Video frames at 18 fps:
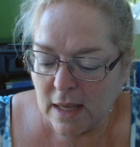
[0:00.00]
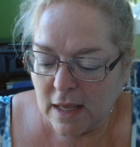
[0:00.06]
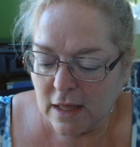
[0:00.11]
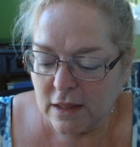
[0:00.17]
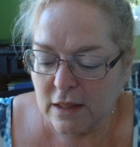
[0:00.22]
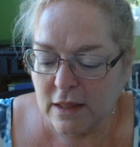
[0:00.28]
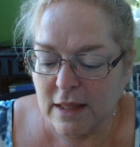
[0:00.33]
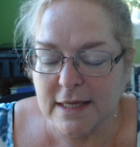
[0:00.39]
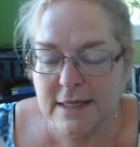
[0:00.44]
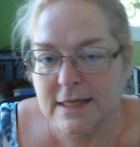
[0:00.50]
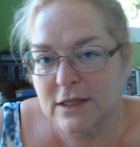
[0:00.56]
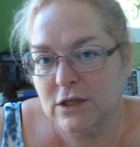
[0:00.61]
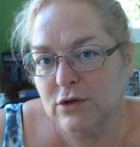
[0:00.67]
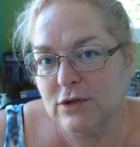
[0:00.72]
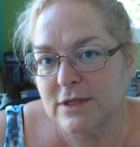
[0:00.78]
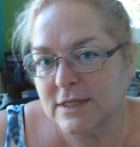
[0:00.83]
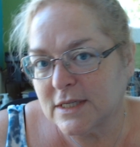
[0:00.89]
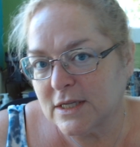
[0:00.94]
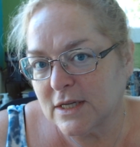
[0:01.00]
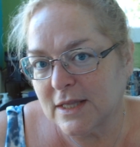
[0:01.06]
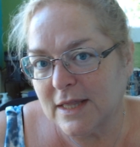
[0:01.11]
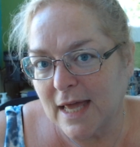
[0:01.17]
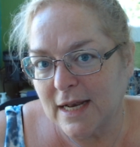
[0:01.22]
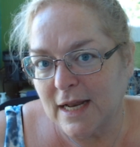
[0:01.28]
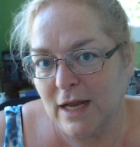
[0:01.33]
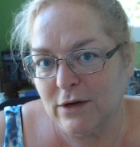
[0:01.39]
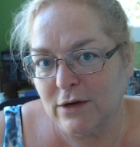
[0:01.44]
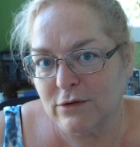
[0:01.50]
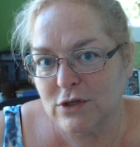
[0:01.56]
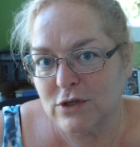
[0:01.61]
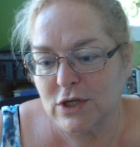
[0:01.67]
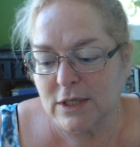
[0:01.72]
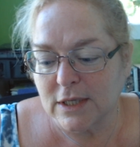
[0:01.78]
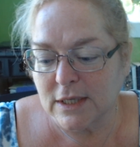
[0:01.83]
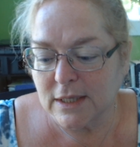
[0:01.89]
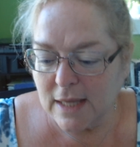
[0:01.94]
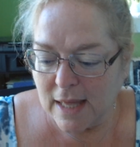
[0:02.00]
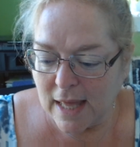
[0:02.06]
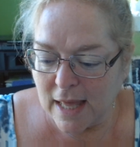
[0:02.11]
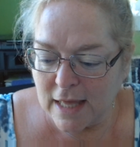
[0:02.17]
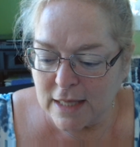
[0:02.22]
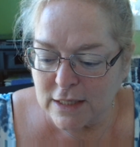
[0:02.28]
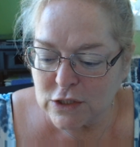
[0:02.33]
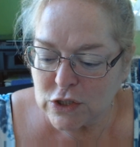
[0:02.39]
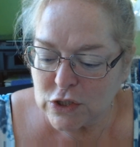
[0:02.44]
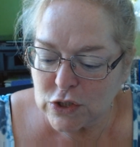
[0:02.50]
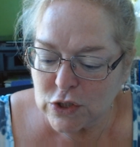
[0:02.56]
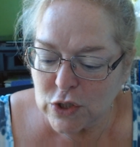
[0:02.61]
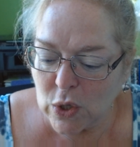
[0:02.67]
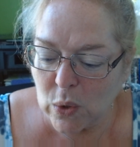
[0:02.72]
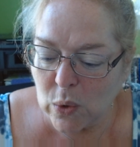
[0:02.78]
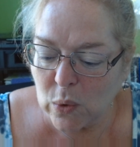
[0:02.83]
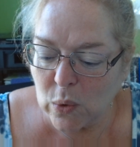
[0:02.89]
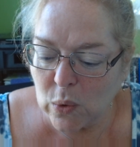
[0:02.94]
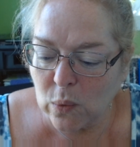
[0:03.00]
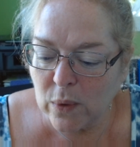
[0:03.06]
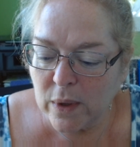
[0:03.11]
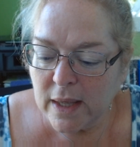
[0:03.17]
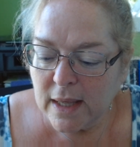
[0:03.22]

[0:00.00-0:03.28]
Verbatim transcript: they there's still that energy and so